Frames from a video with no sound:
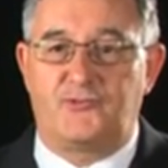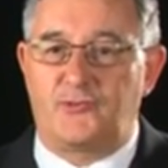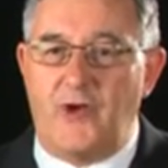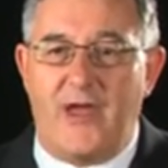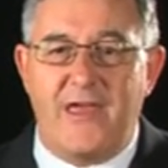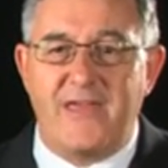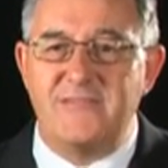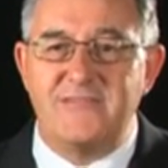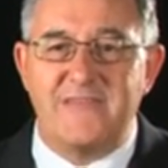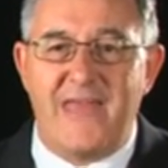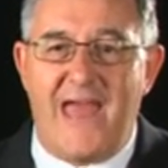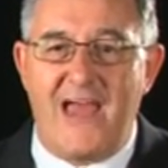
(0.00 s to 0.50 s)

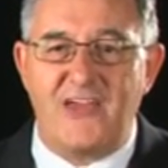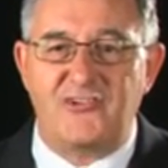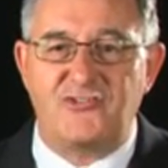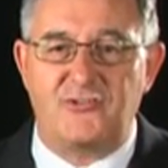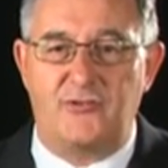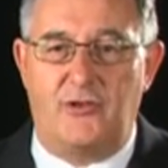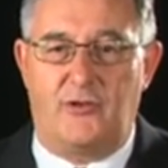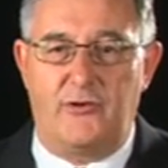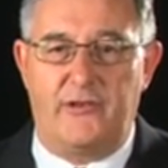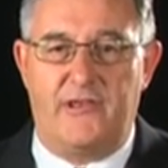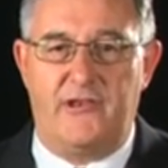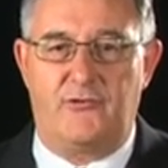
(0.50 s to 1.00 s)
train
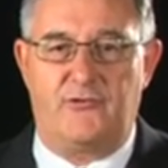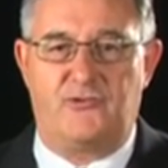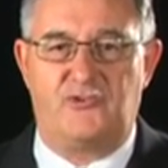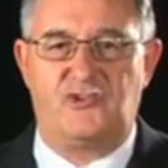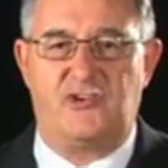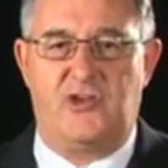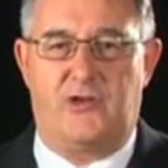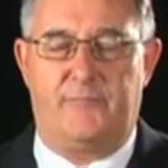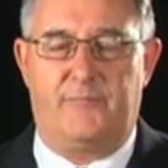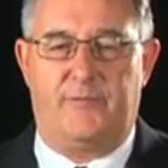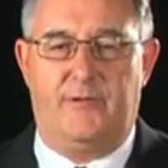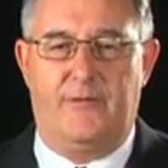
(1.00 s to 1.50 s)
national
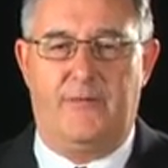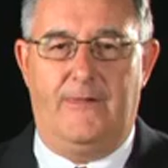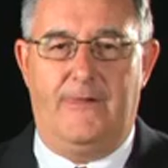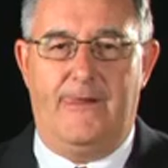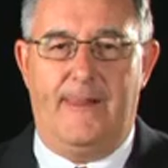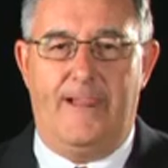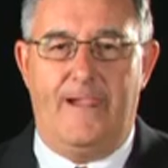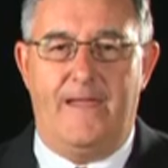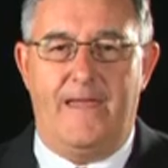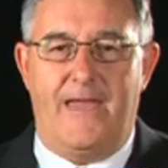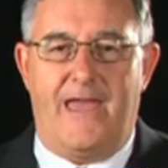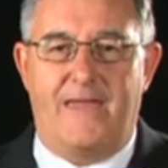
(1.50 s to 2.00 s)
leadership,
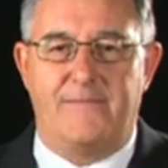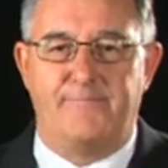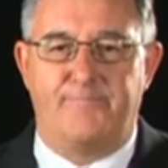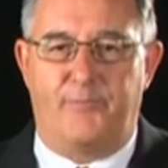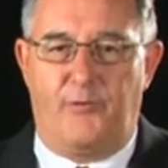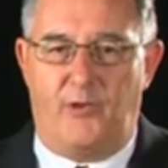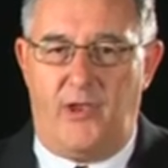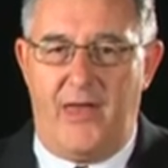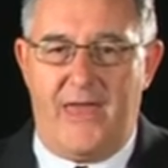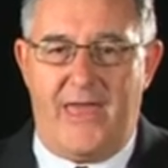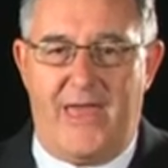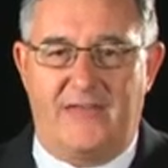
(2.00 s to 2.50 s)

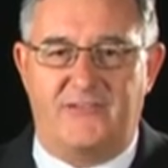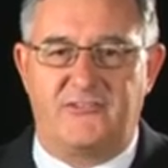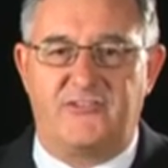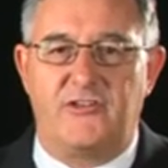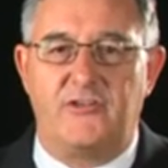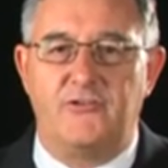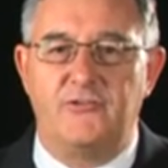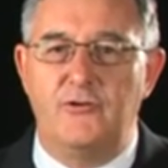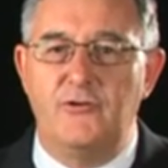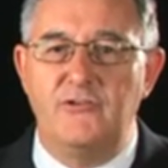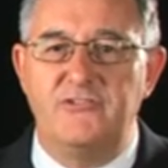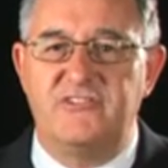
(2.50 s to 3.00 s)
and
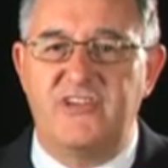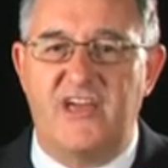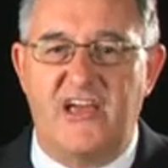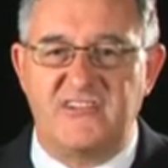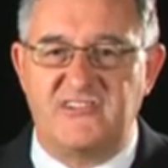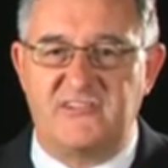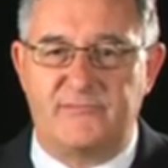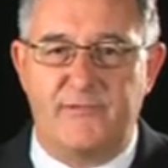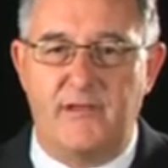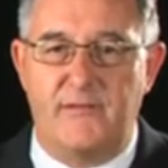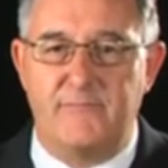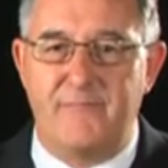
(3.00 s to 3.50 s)
plant New
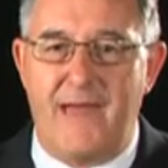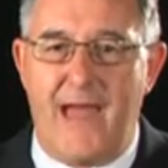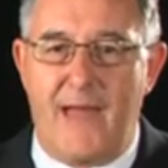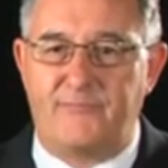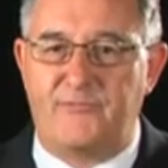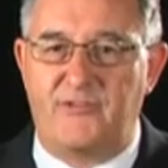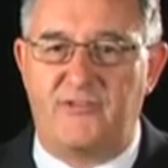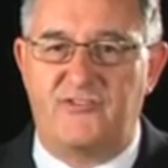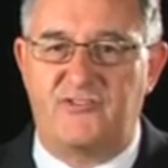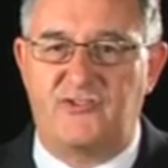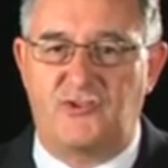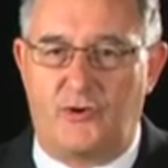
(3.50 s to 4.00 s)
Testament
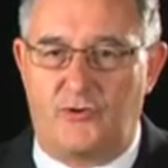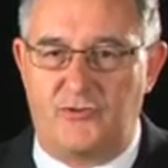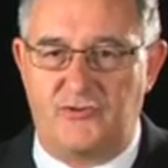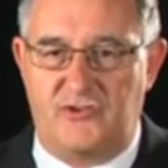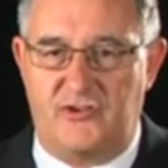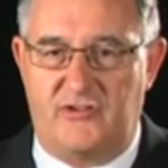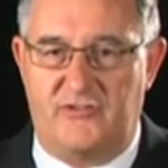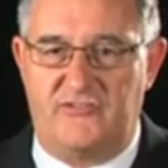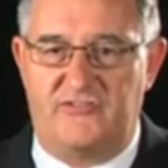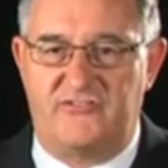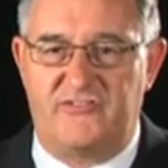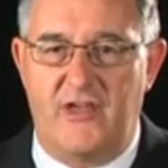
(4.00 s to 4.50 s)
Baptist
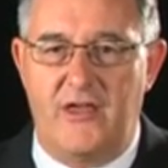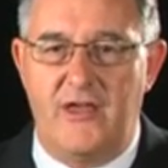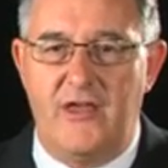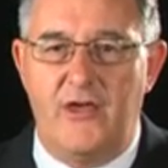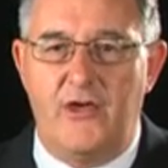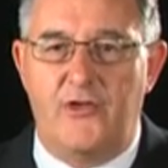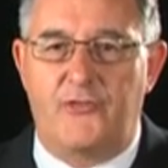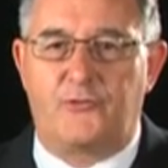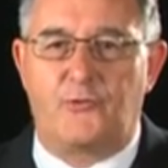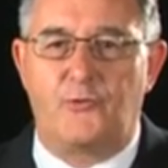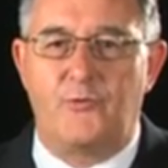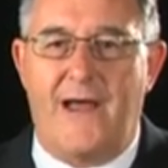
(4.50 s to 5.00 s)
churches
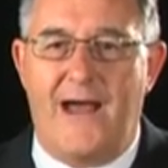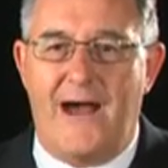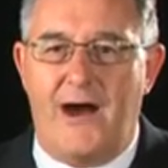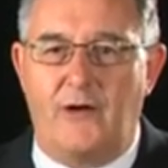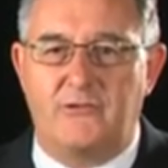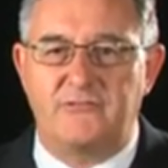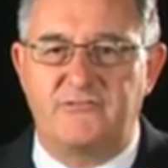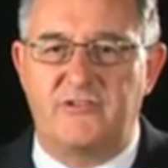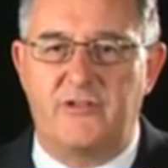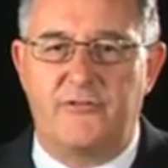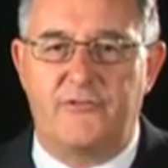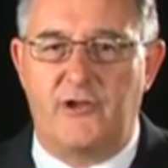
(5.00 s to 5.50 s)

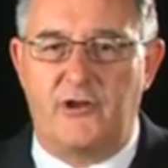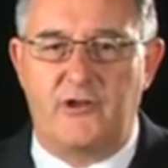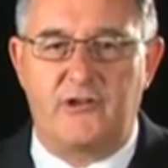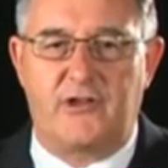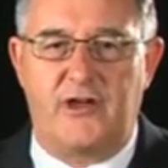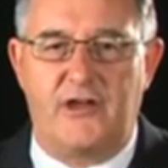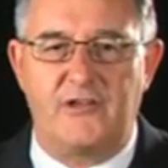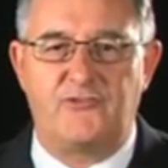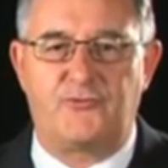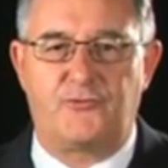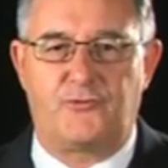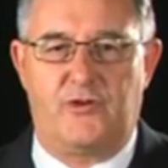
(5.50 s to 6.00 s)
throughout their
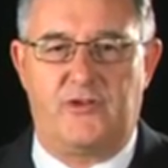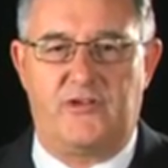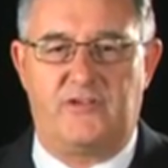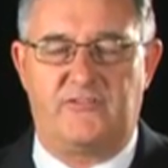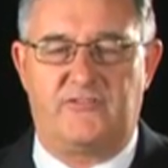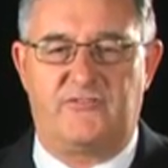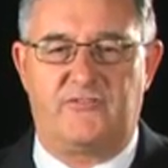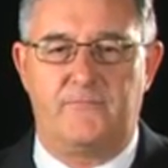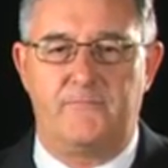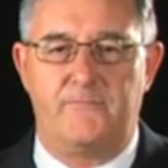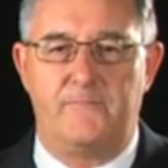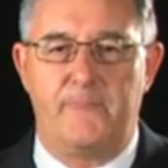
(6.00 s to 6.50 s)

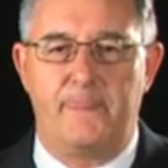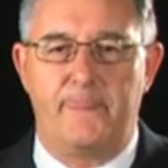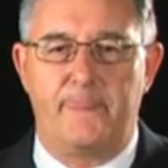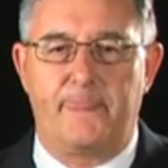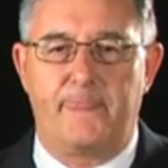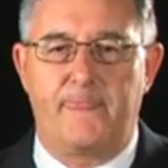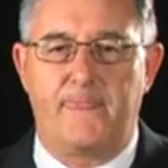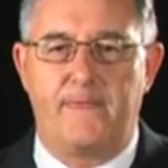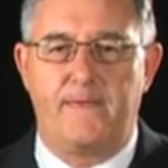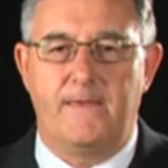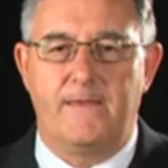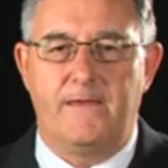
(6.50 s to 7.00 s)
countries.
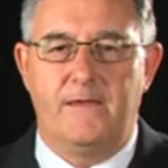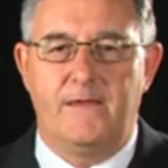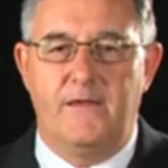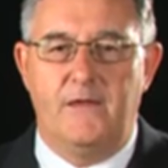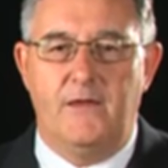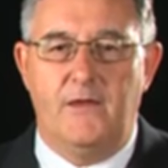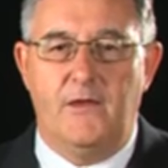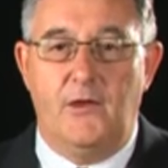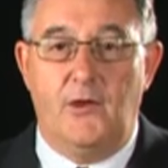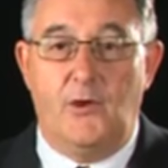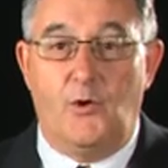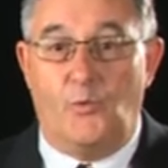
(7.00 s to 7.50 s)

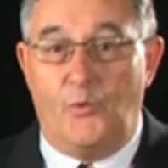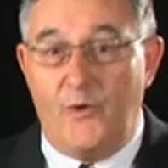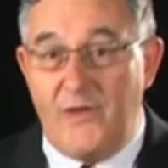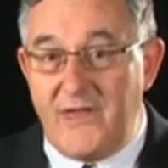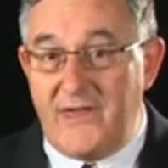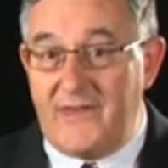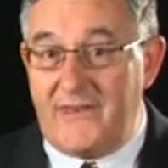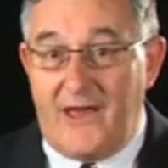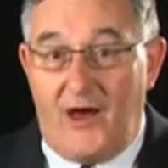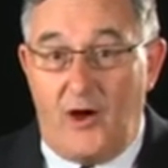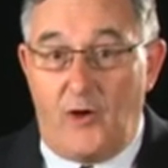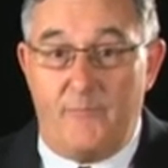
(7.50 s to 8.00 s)

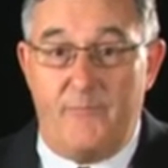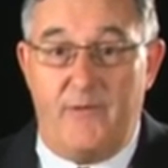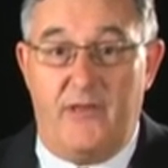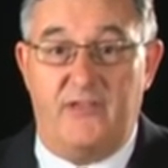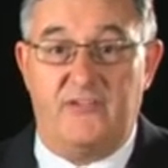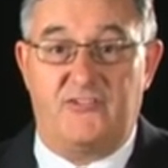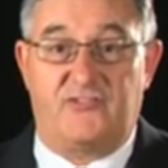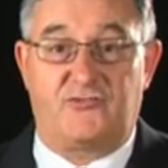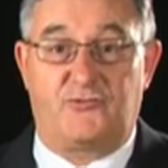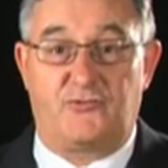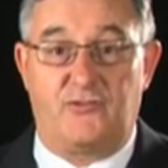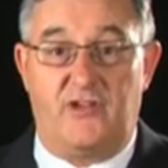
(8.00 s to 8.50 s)
We at Help
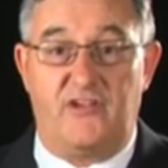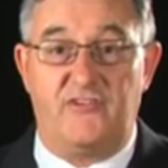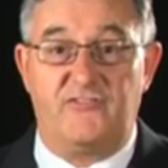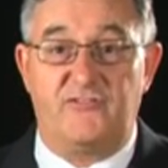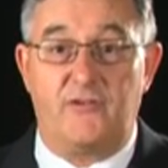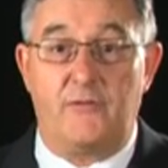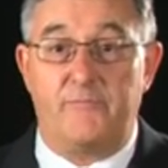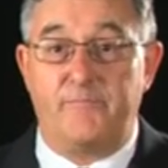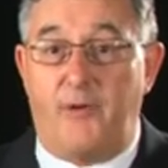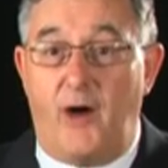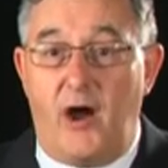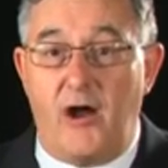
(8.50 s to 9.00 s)

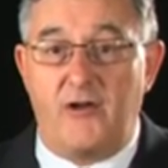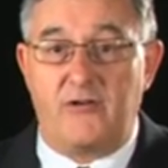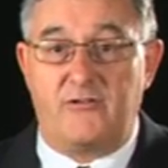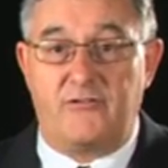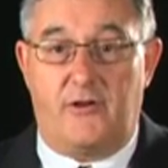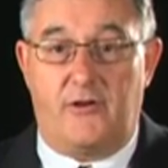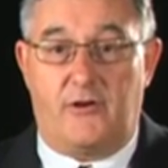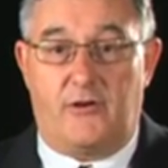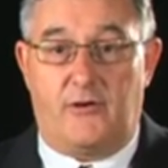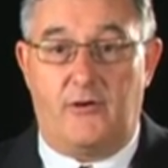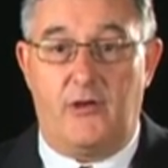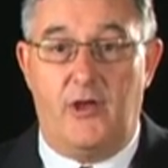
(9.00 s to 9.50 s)
Ministries
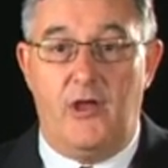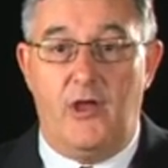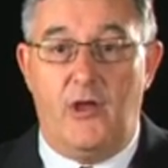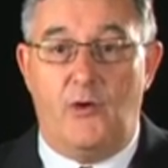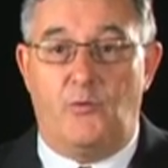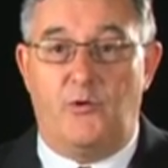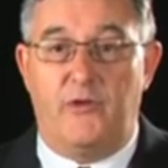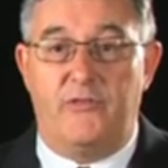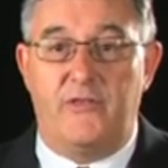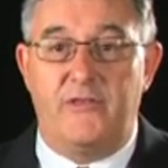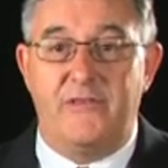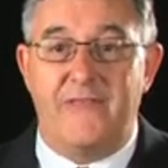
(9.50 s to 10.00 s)
partner
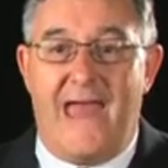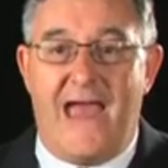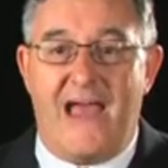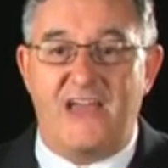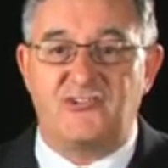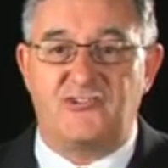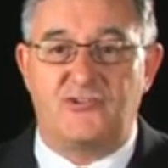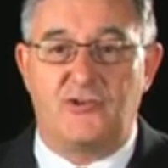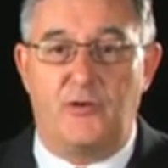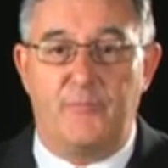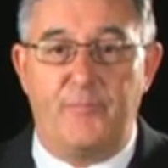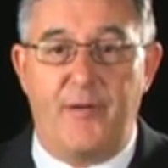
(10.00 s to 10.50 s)
with the
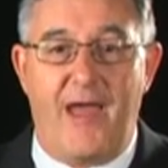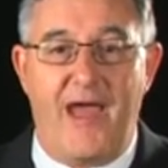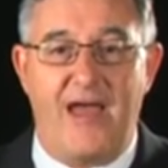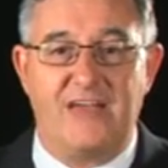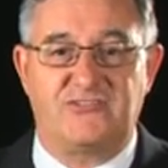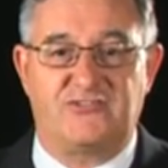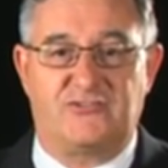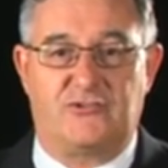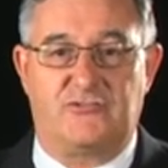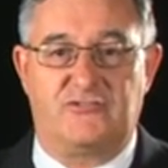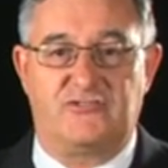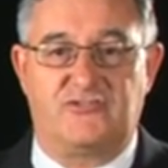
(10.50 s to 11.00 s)
national
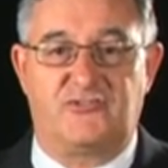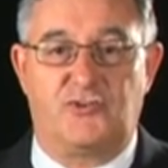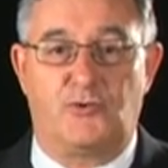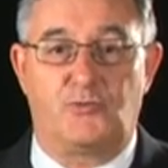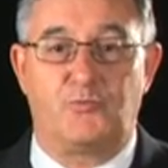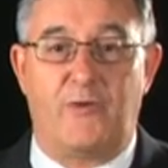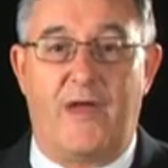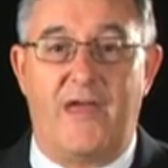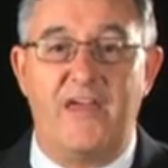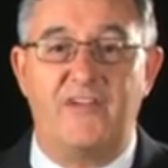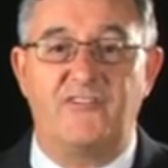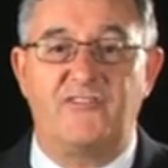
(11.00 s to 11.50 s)
pastors
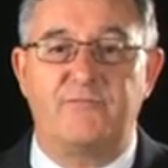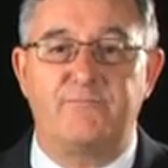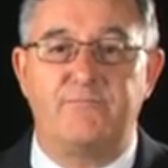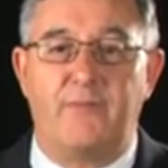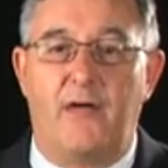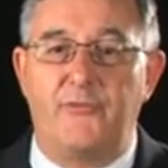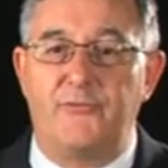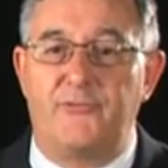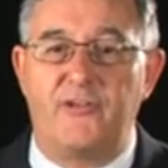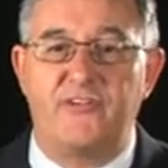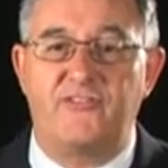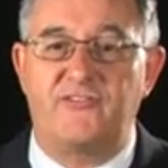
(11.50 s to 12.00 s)
to raise
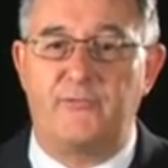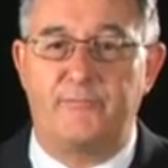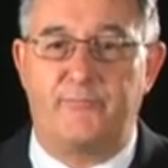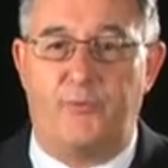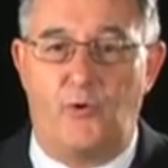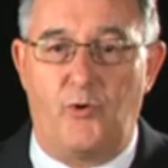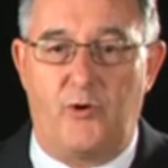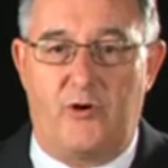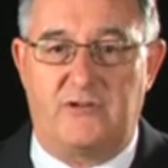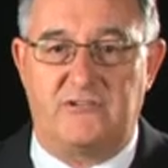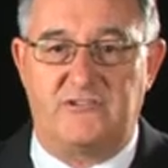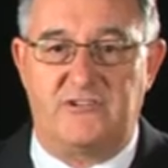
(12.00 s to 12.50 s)
monthly
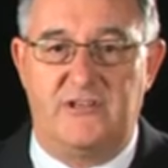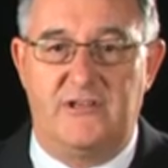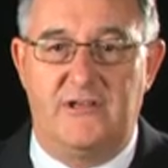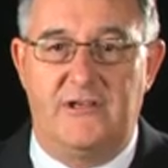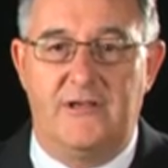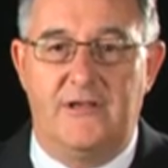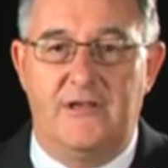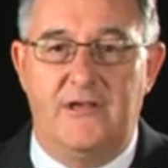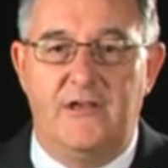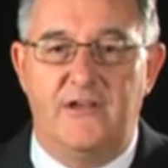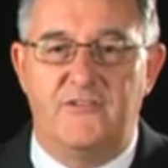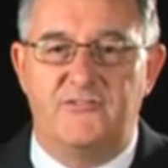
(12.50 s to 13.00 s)
support
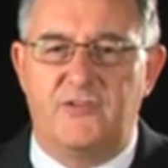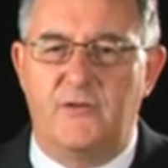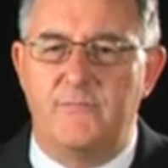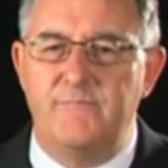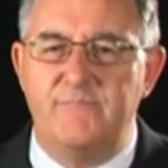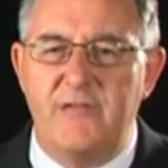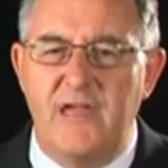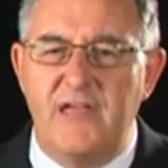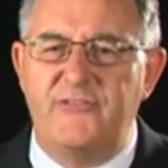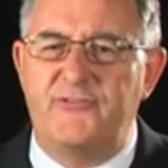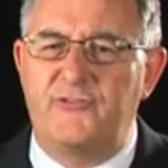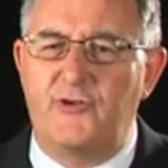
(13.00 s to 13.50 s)

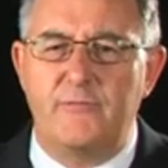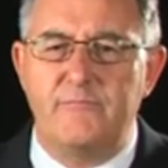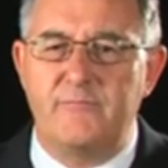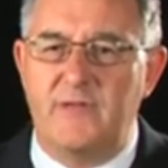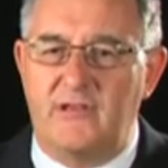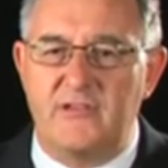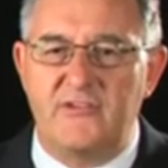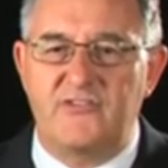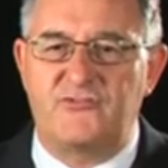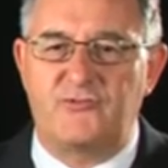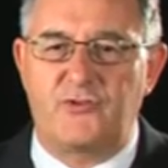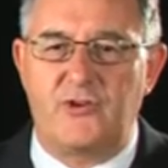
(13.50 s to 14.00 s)
to meet their
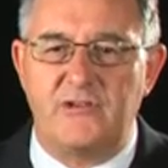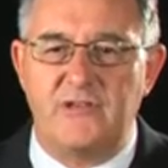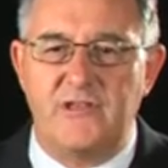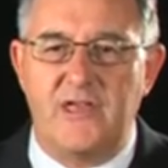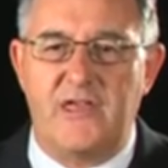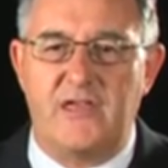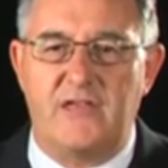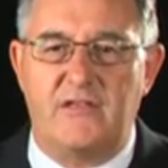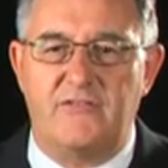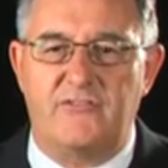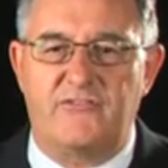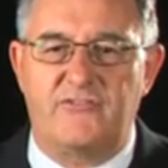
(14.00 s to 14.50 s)
ministry
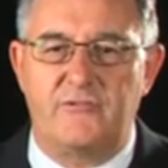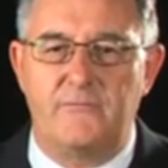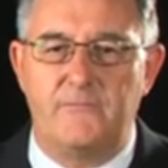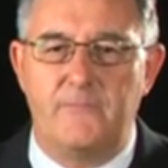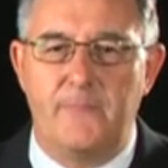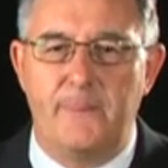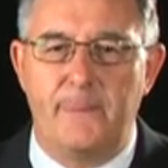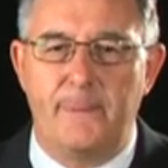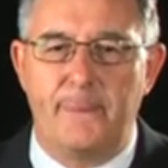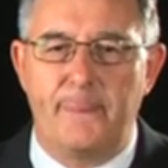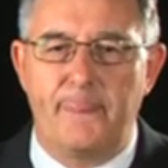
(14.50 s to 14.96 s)
needs.